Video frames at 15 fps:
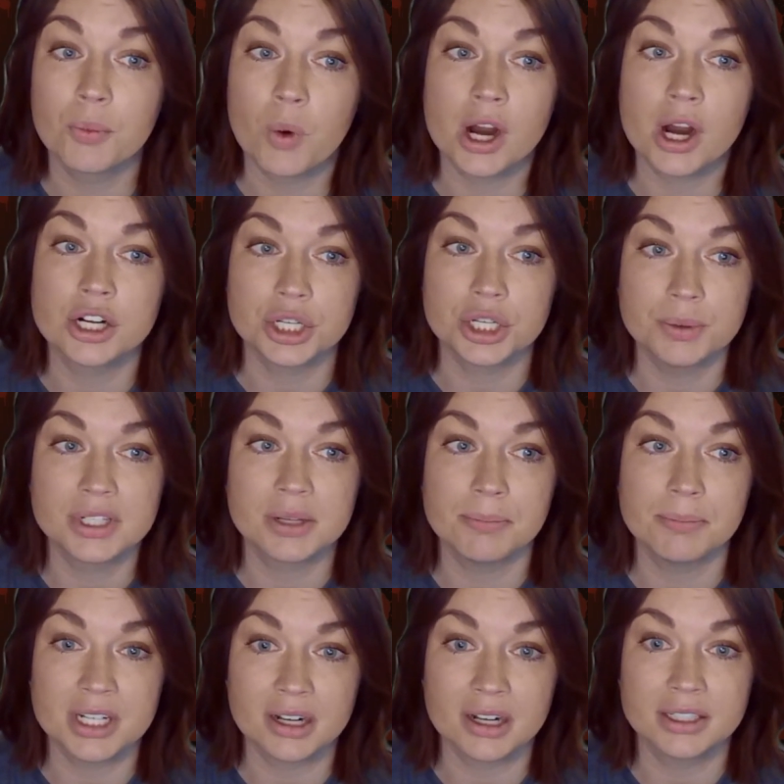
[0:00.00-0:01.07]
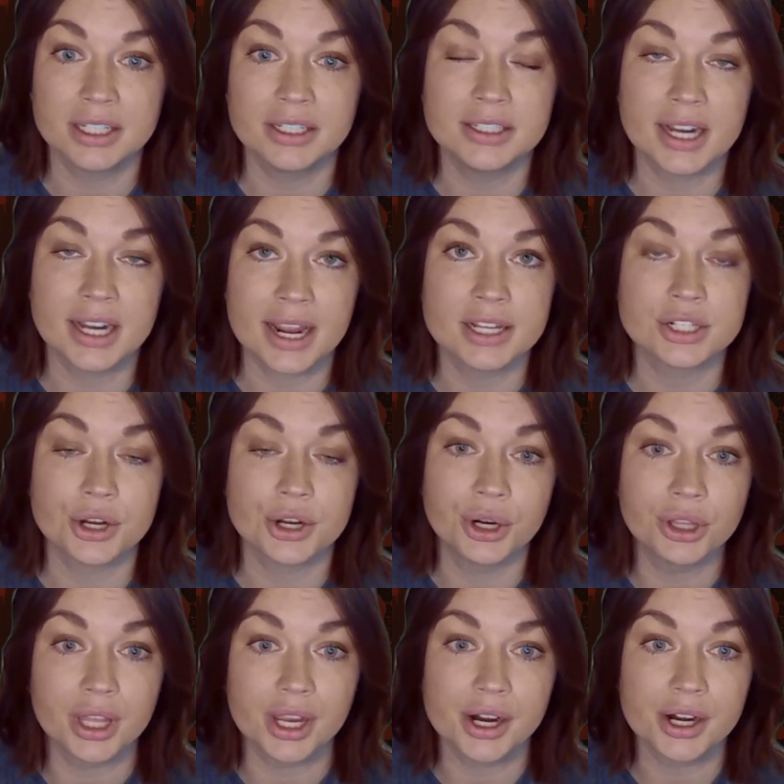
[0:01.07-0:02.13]
where she was abducted days
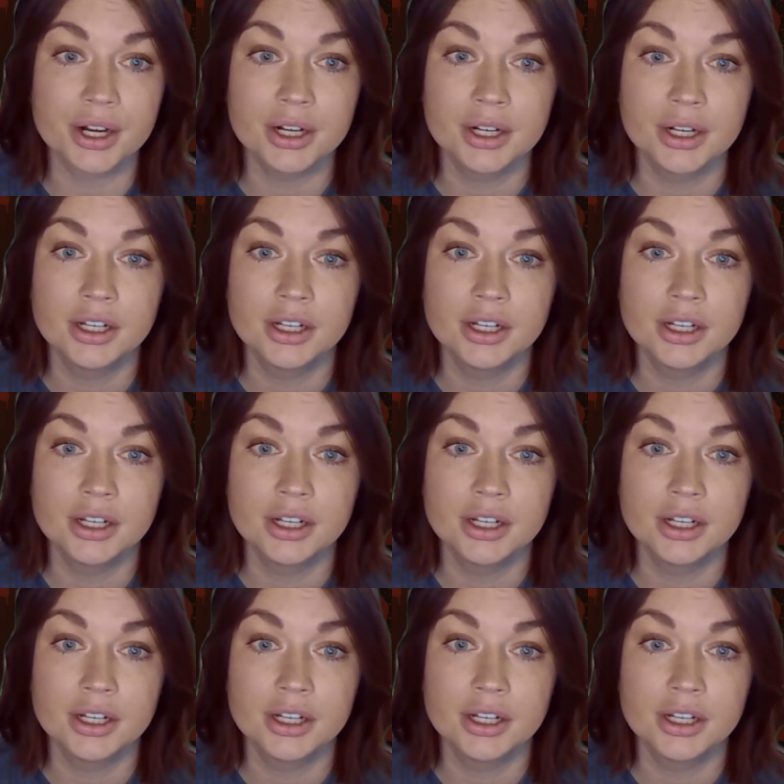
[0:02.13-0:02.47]
earlier.